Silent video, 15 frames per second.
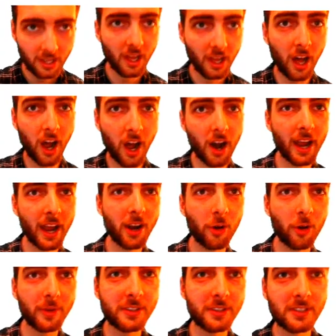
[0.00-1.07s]
All right,
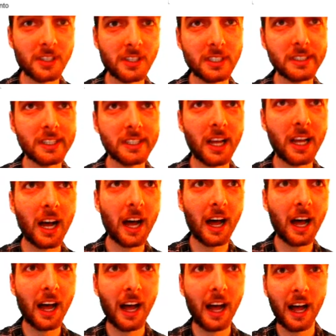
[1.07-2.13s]
homies.
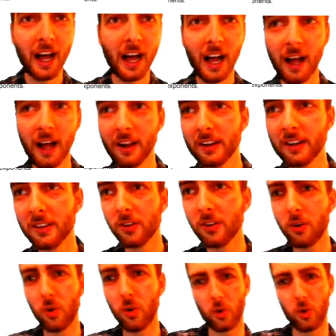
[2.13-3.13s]
Oh,